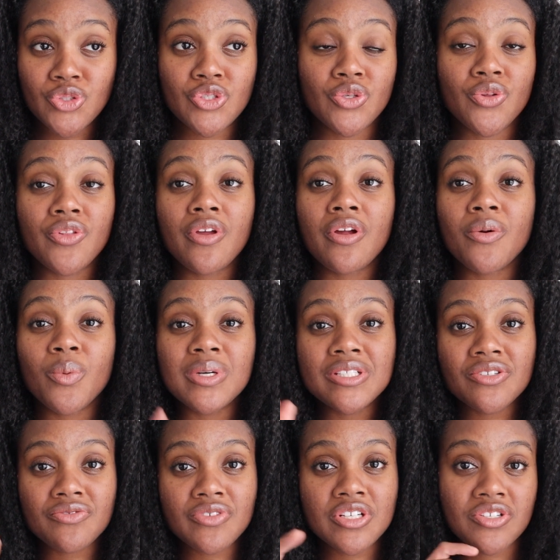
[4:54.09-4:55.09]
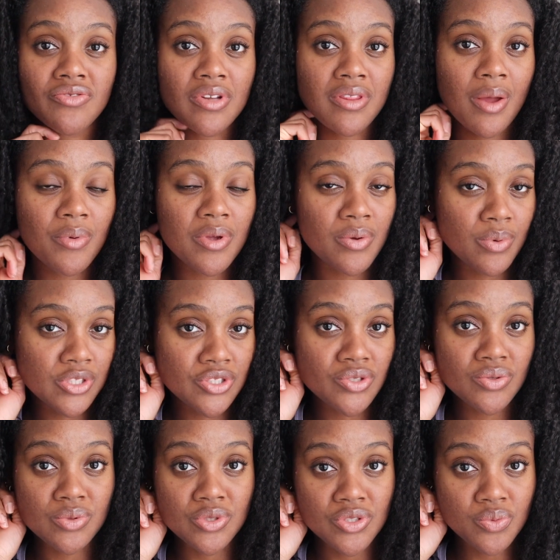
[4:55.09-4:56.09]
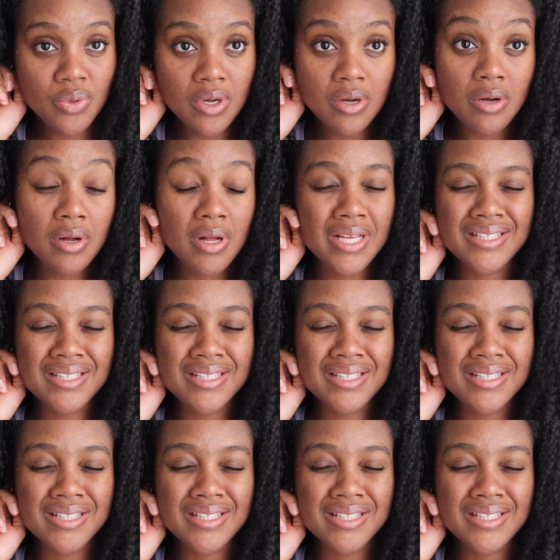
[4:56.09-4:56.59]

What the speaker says: So there was a restaurant that we went to as well.